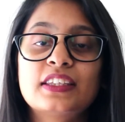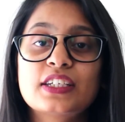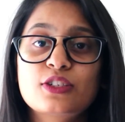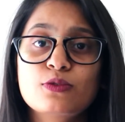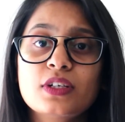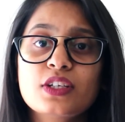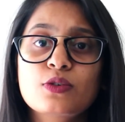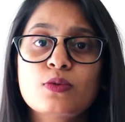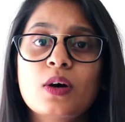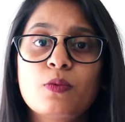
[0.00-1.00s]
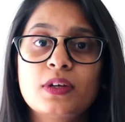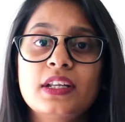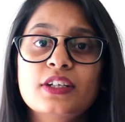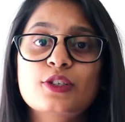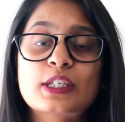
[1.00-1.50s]
the students who are
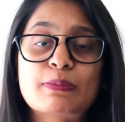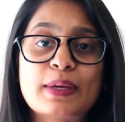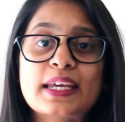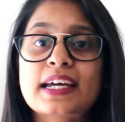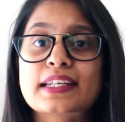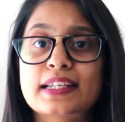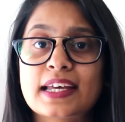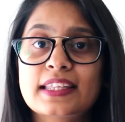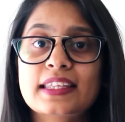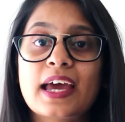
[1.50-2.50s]
willing to speak at a length